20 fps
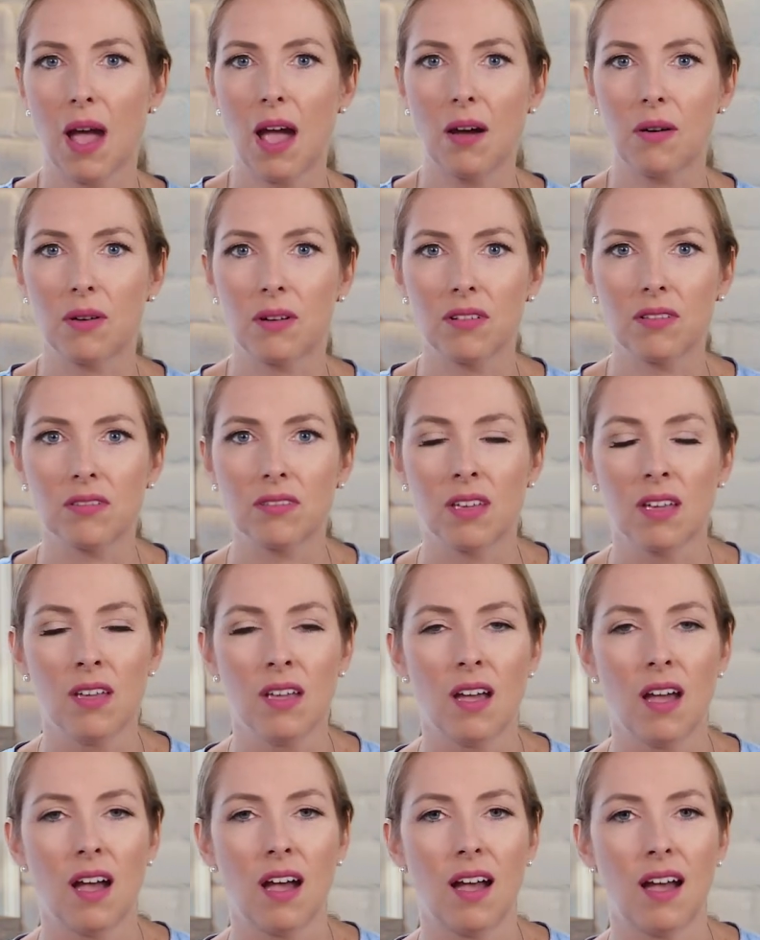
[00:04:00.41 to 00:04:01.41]
hours.
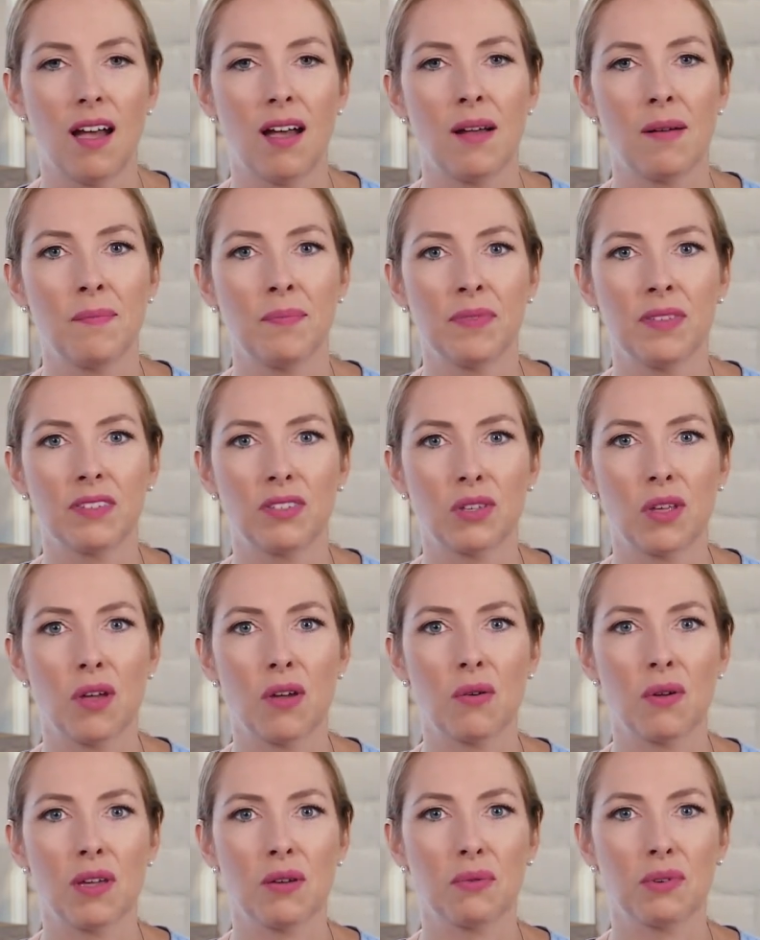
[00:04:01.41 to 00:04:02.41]
Um,
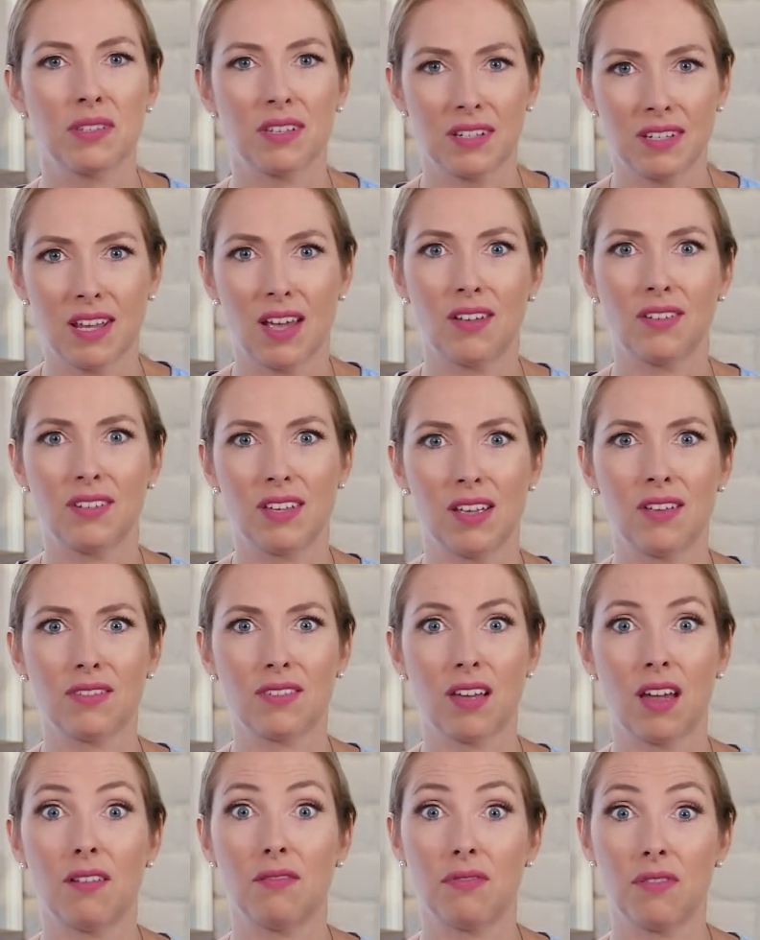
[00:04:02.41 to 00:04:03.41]
so it was a telltale
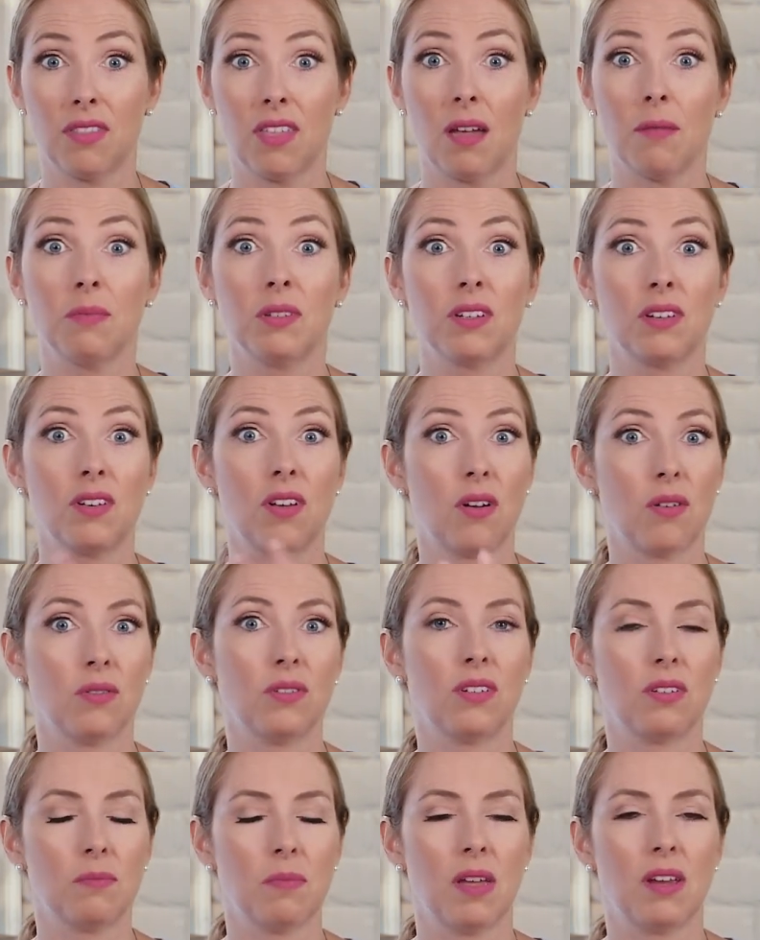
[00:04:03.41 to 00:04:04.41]
sign for them to know
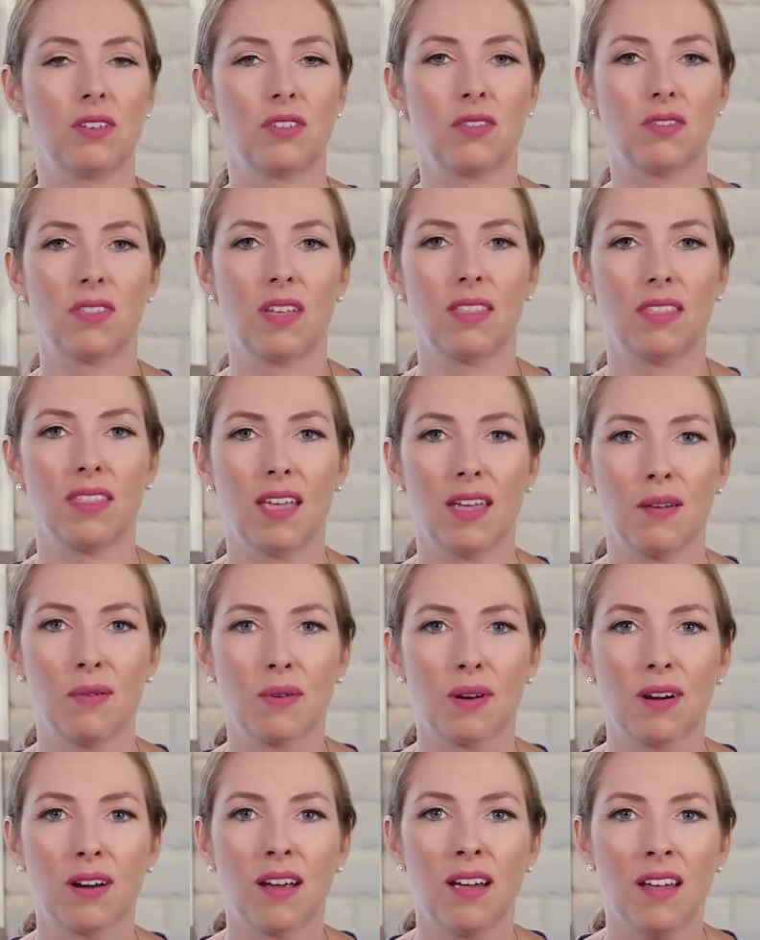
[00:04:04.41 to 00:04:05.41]
to make sure that they
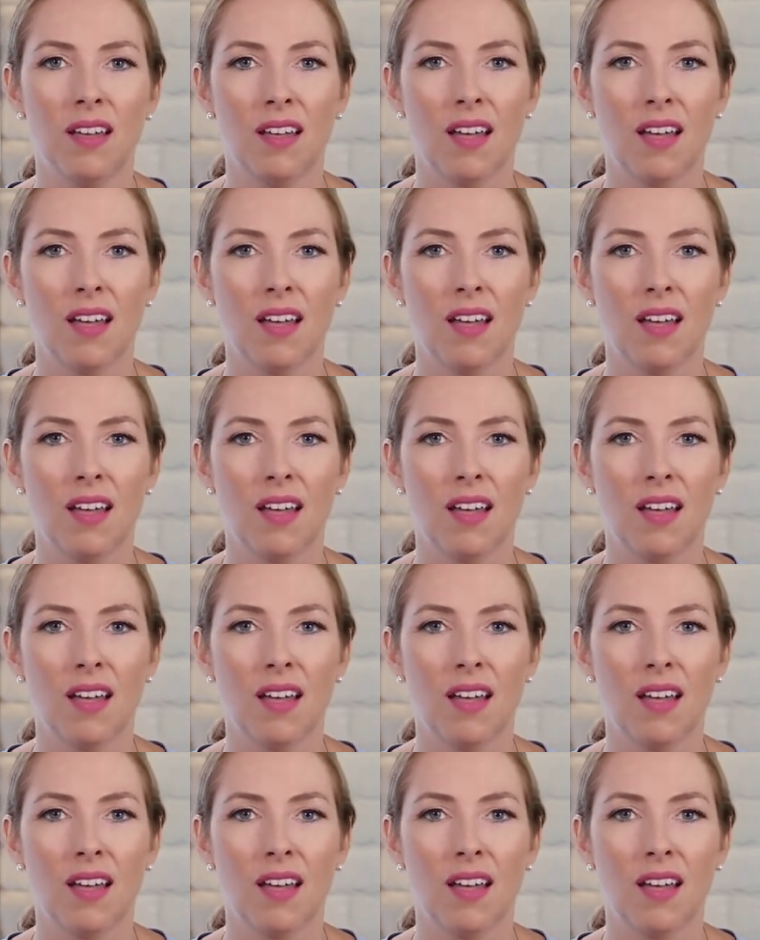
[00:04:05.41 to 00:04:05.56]
were